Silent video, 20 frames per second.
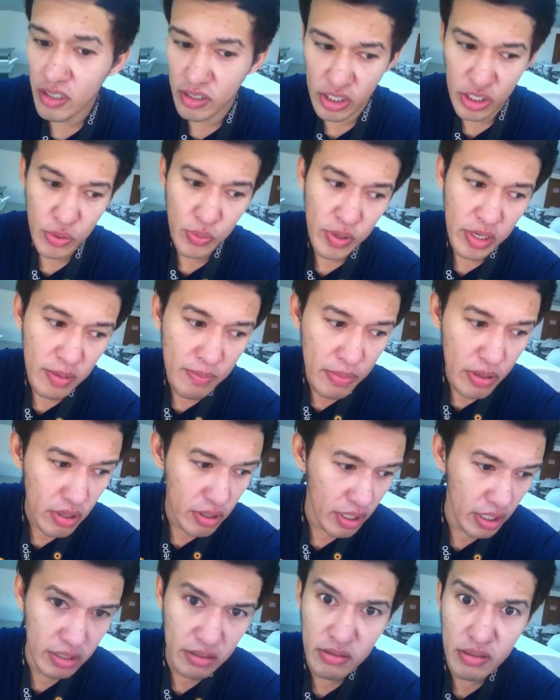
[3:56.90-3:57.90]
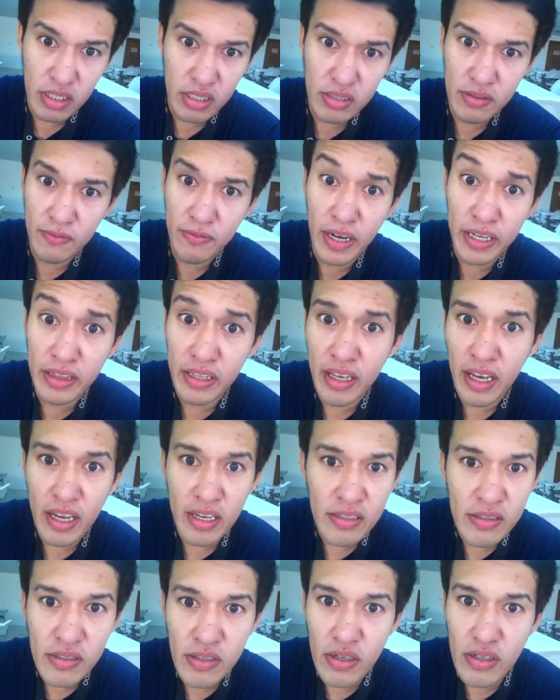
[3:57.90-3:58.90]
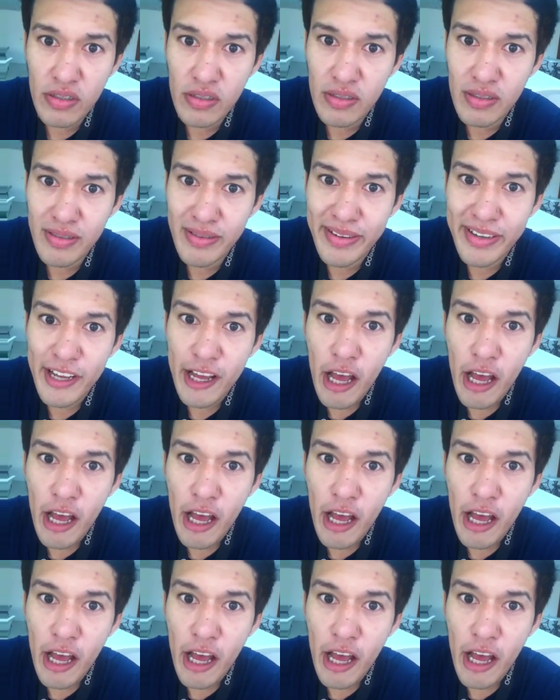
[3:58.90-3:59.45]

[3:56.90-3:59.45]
Just read a book and just find the answers.